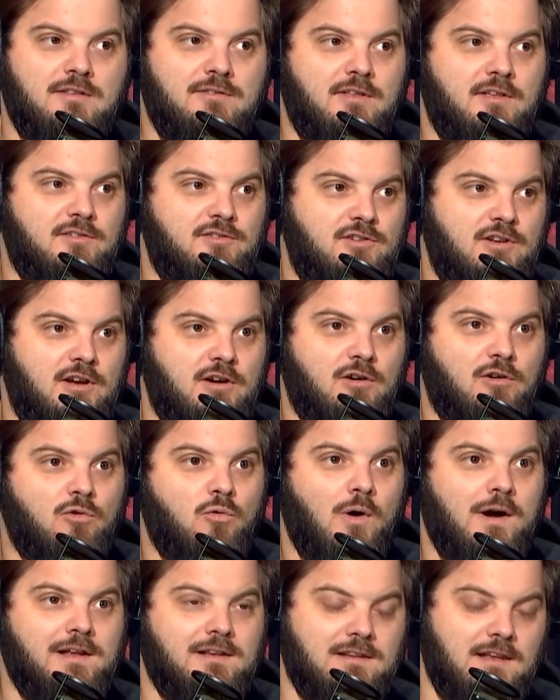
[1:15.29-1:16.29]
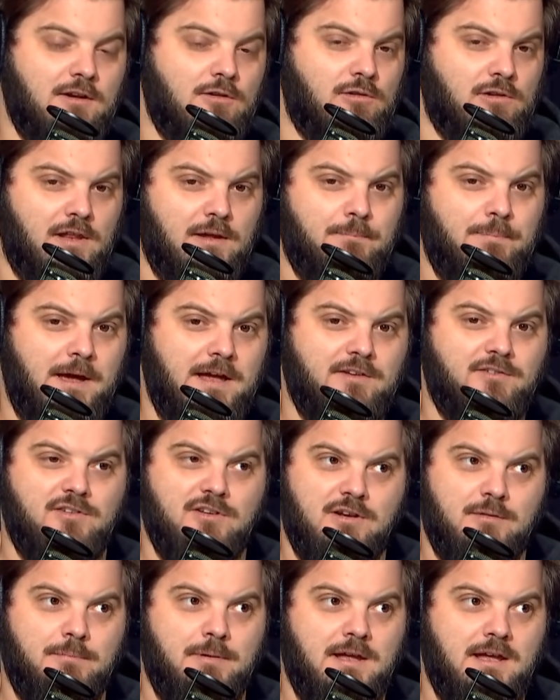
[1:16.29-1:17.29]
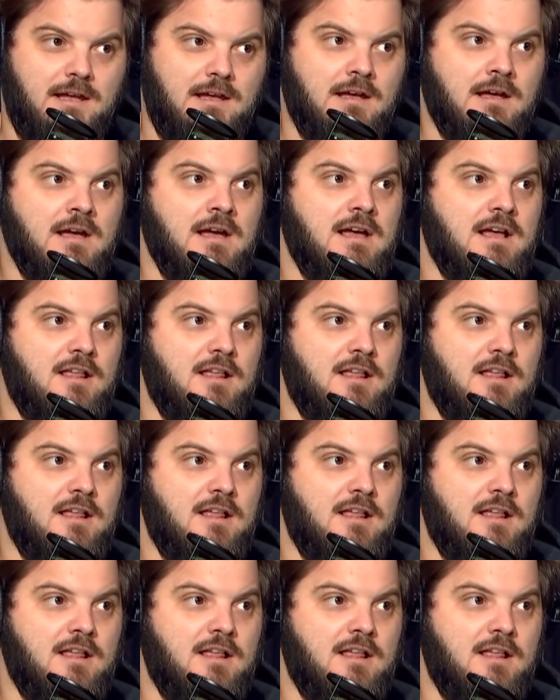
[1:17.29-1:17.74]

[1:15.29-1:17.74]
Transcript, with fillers: of this year quite literally pacing to be